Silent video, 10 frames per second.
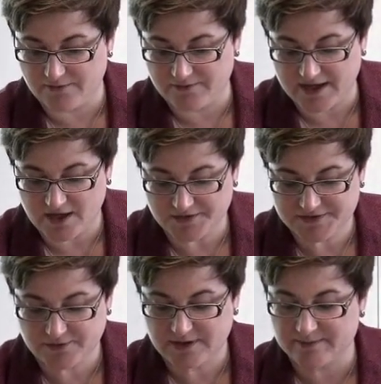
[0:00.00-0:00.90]
they
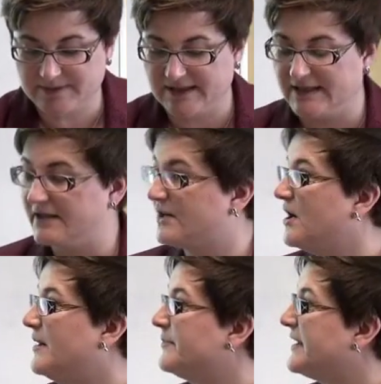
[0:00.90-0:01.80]
also completed a
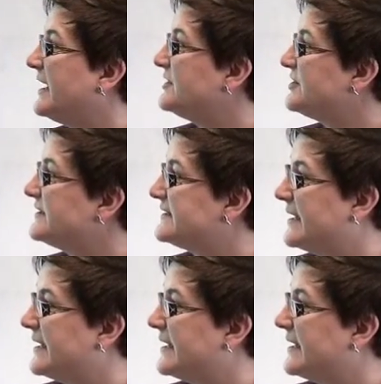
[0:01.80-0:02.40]
comprehension